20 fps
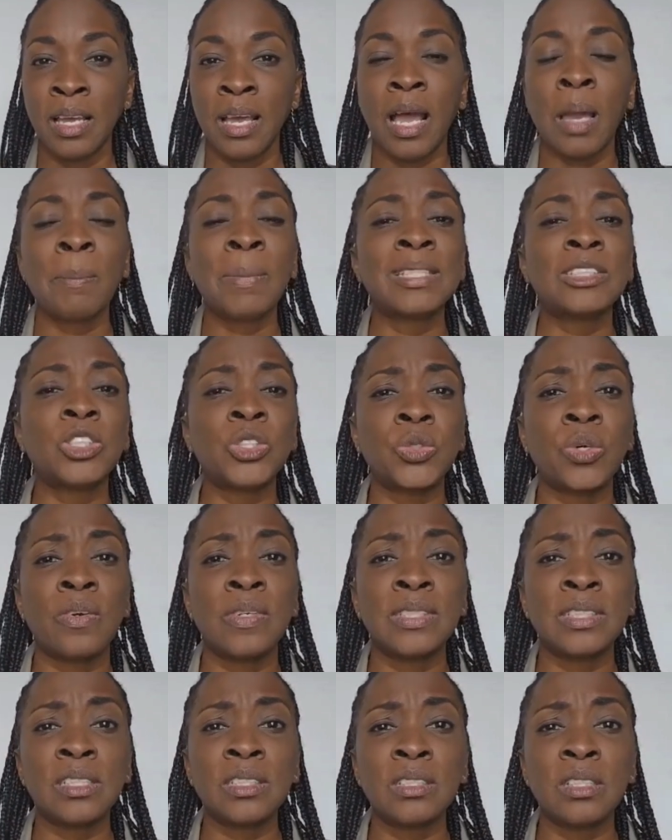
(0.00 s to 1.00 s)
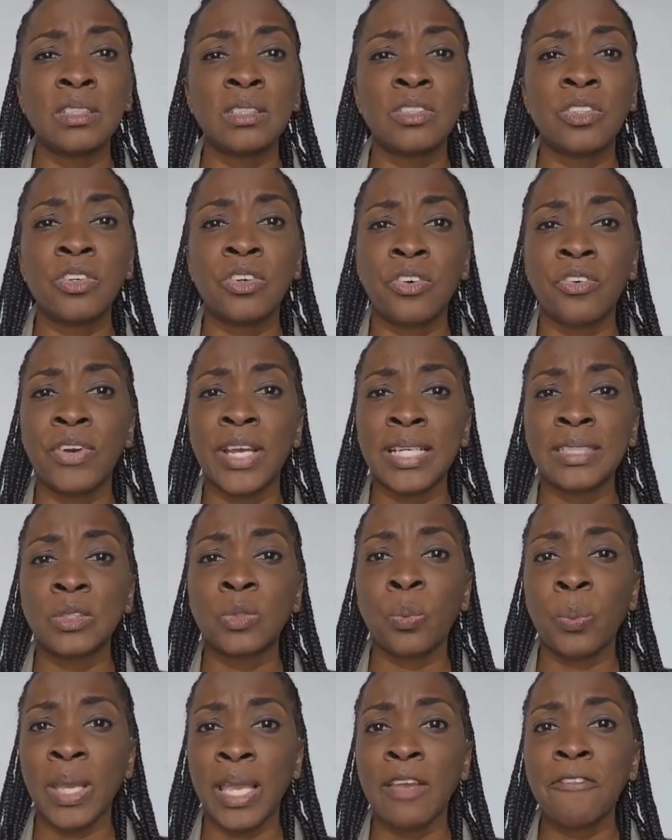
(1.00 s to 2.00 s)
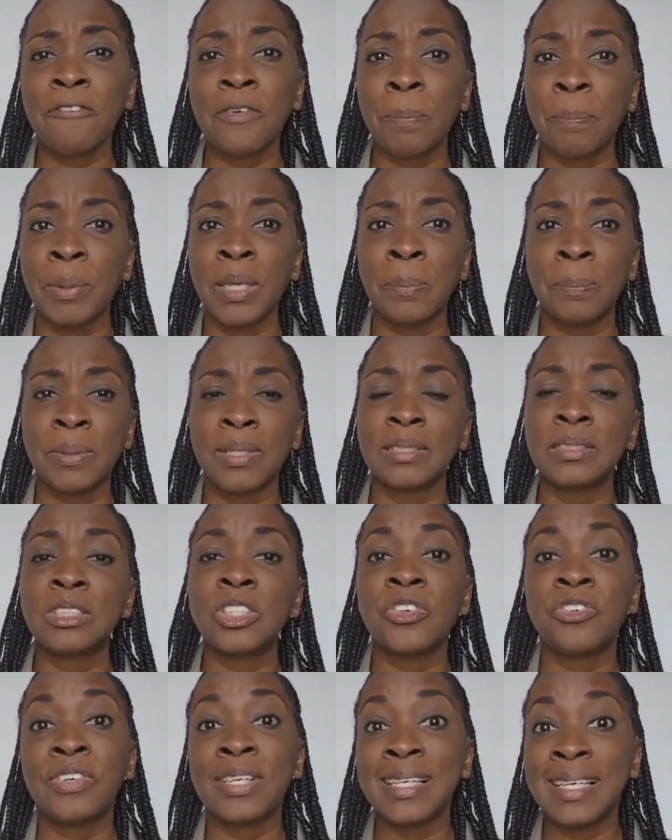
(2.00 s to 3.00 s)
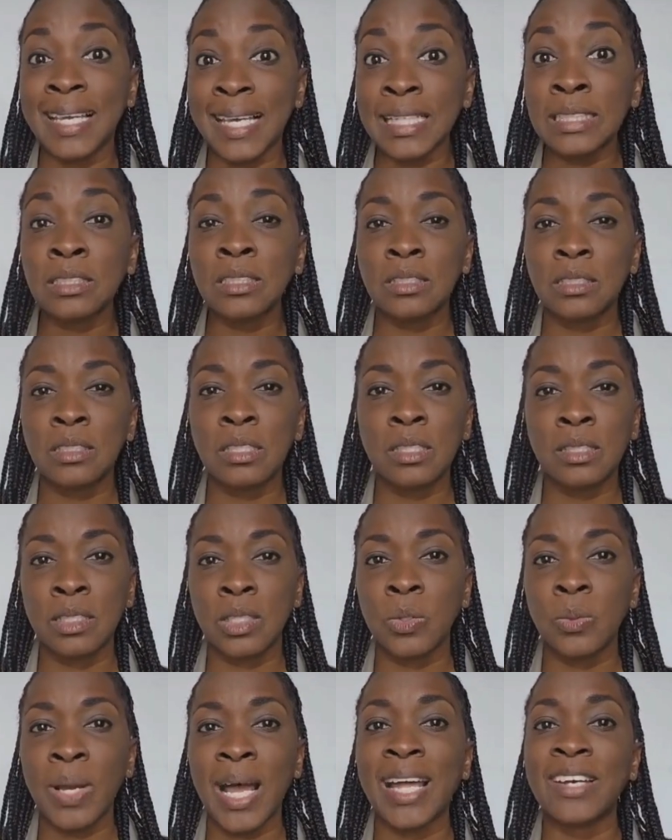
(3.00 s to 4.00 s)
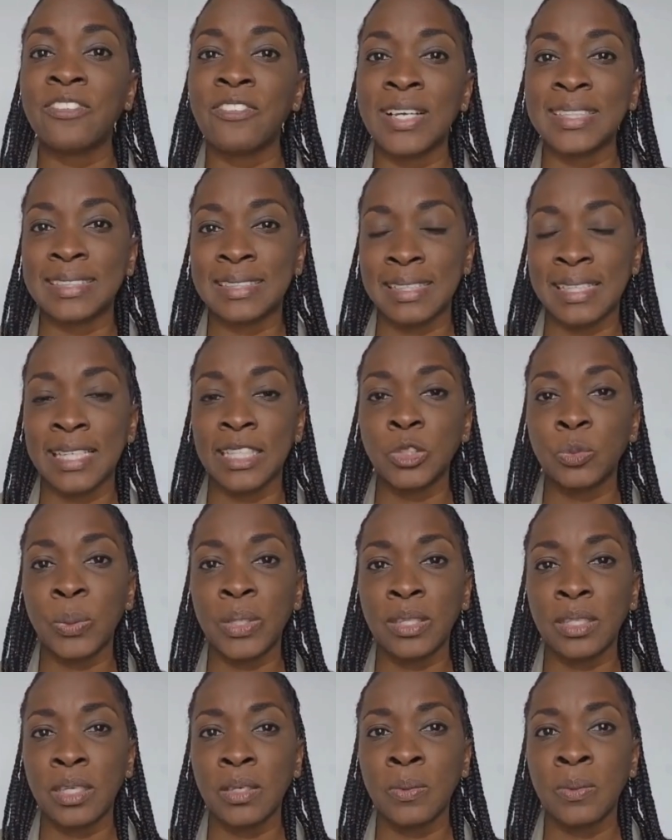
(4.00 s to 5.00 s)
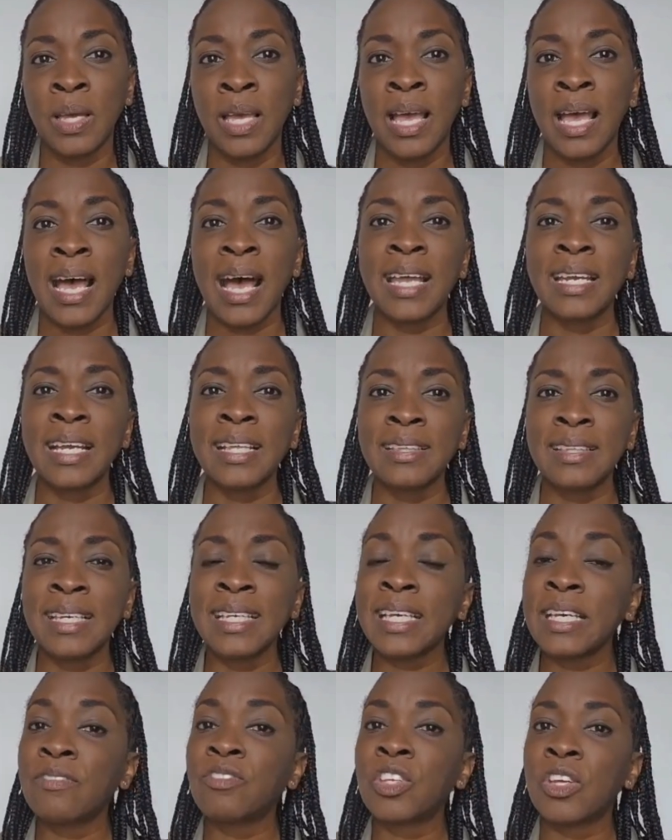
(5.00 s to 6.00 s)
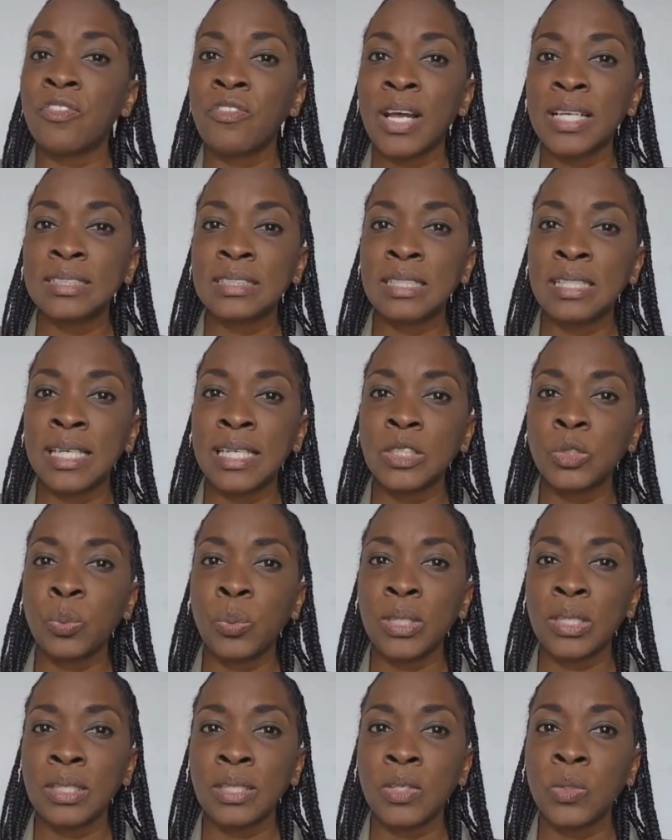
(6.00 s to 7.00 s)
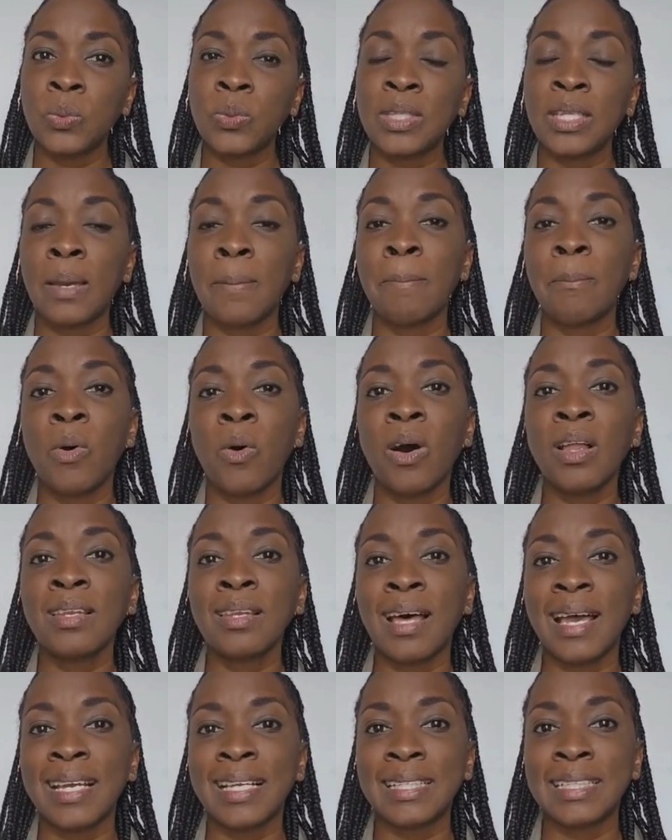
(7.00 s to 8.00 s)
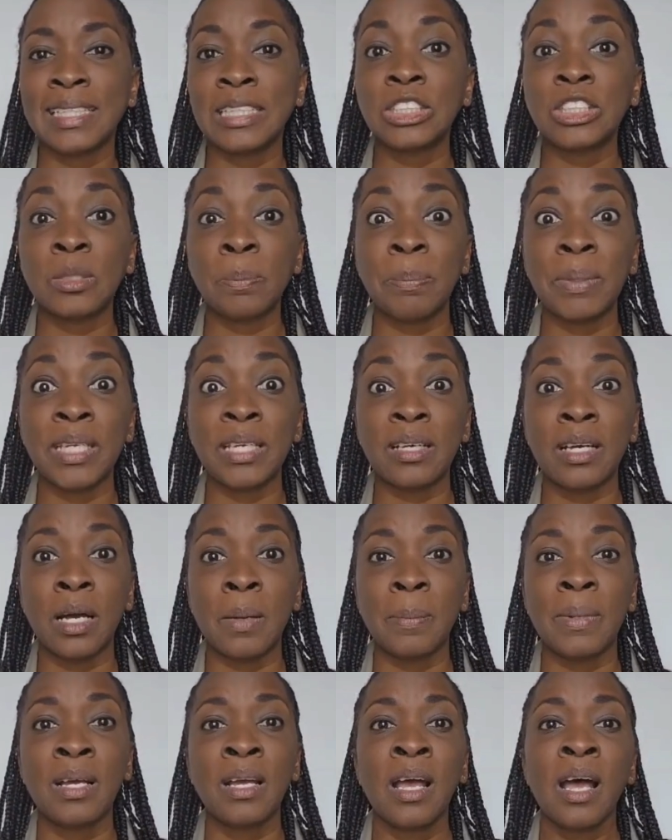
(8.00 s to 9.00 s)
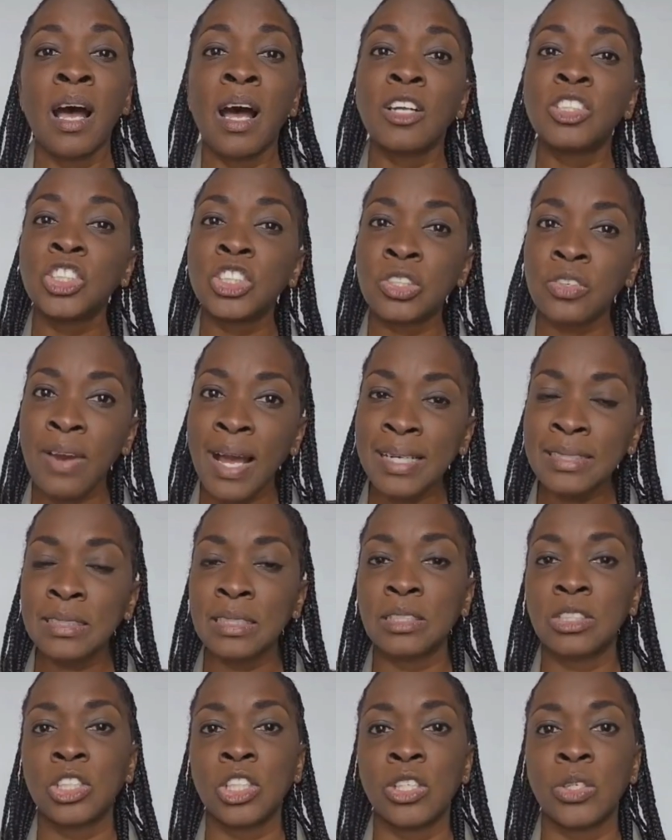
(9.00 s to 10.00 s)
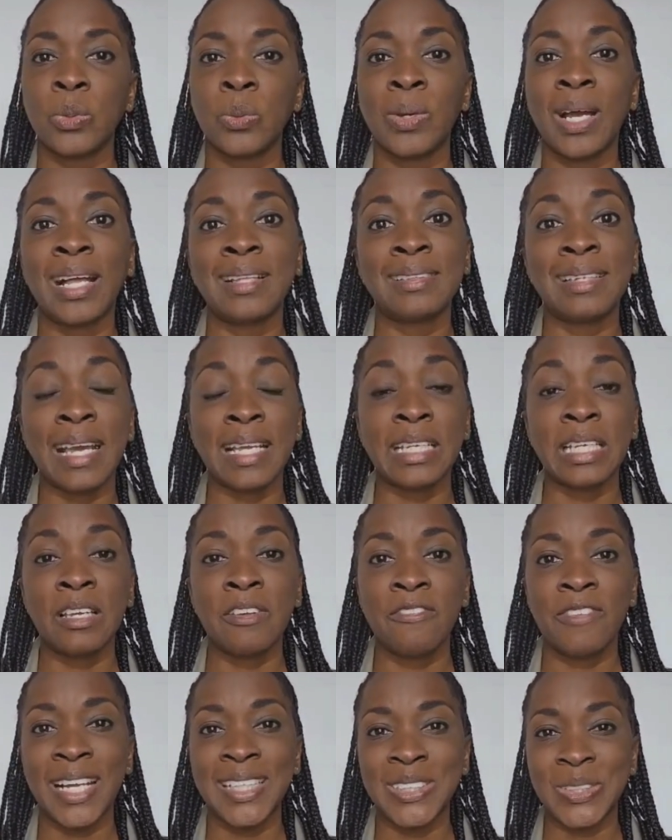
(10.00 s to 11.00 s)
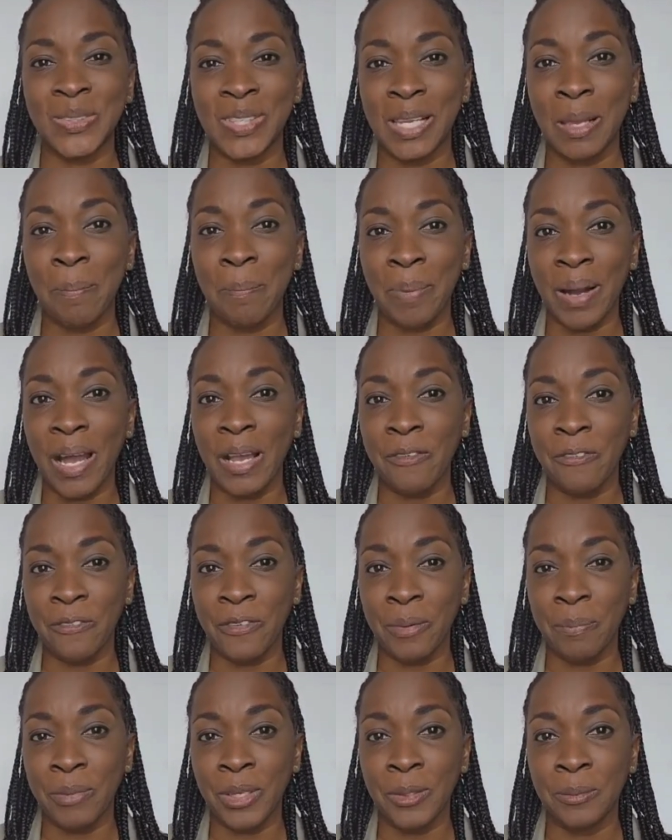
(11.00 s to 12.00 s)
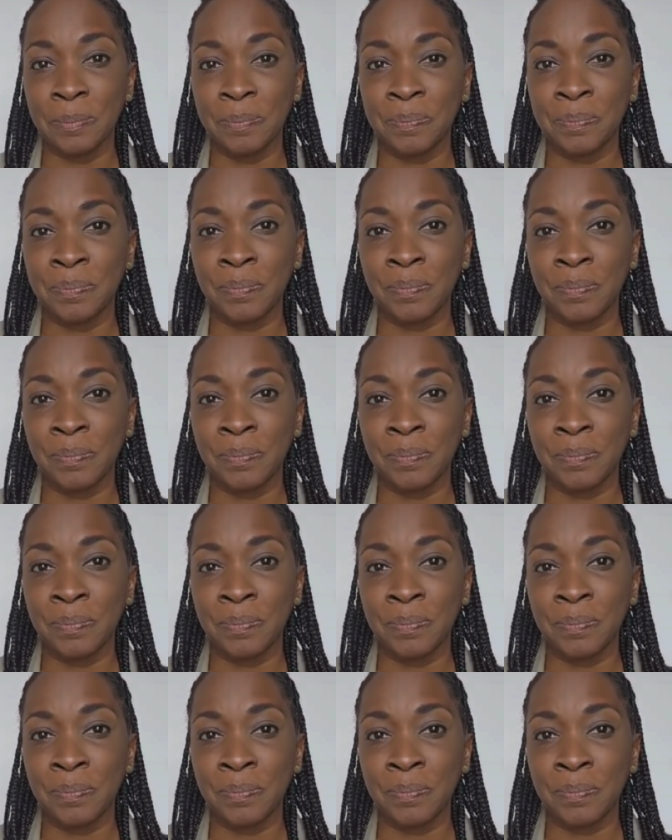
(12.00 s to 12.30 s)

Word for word: I mean, stories are such a great way for people to relate to you and resonate with you. And I think if they resonate with you, they're more likely to become attracted to you and then eventually buy from you.